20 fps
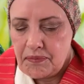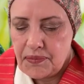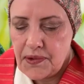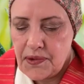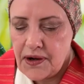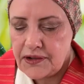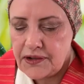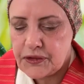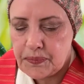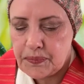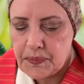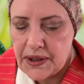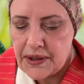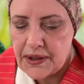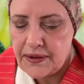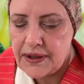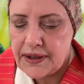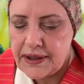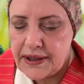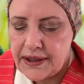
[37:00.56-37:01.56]

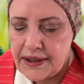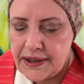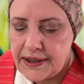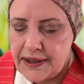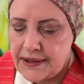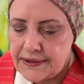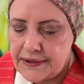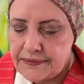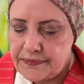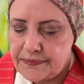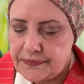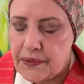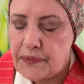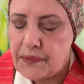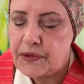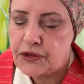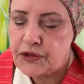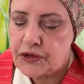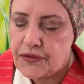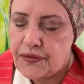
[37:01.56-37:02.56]
Prosperity,
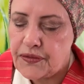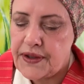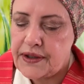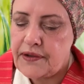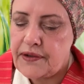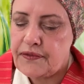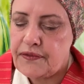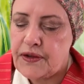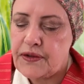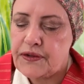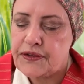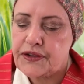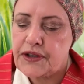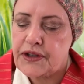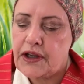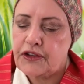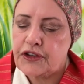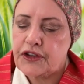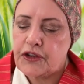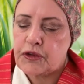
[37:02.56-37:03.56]
we should think of
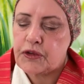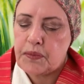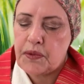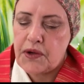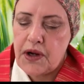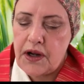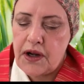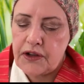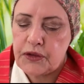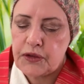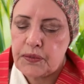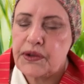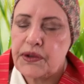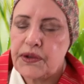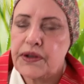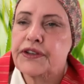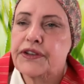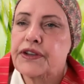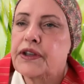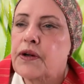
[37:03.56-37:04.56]
ourselves as
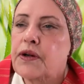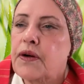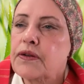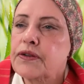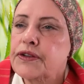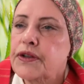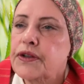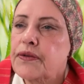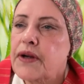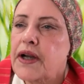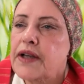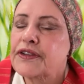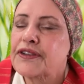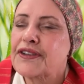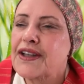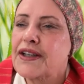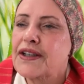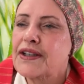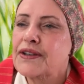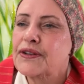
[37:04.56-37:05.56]
prosperous and also as
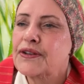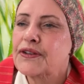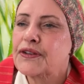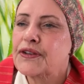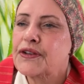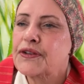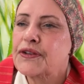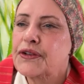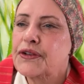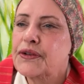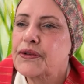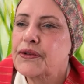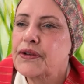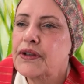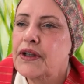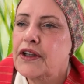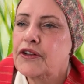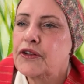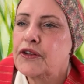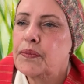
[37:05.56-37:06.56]
the Institute
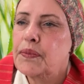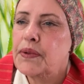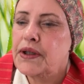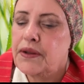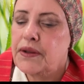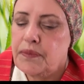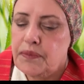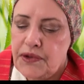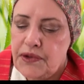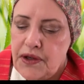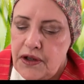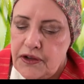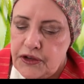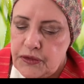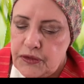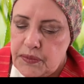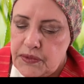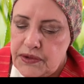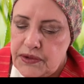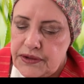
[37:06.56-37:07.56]
as being
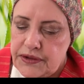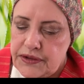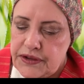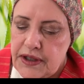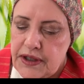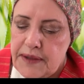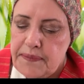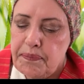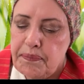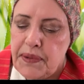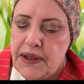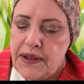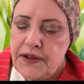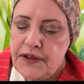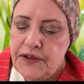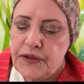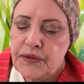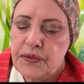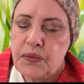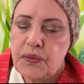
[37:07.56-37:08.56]
prosperous in
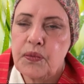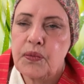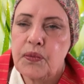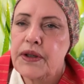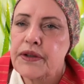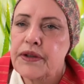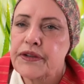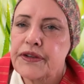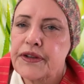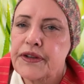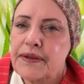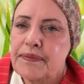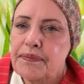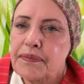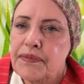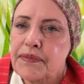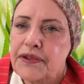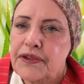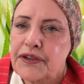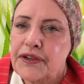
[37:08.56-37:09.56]
peace,
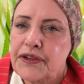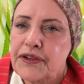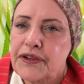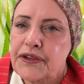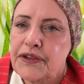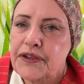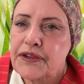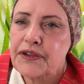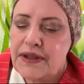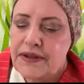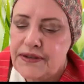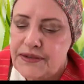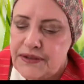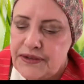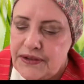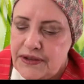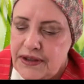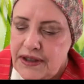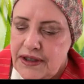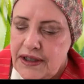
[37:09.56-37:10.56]
wisdom,
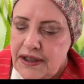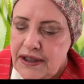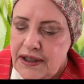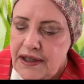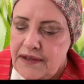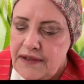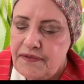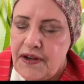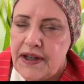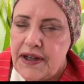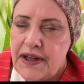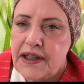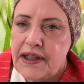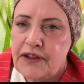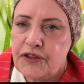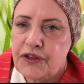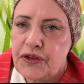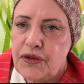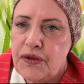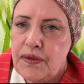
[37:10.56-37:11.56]
service, and
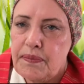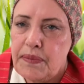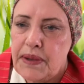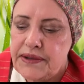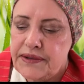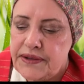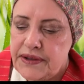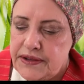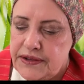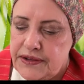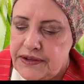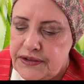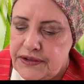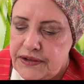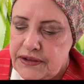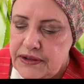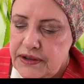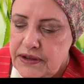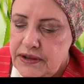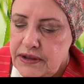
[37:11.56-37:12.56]
financial abundance.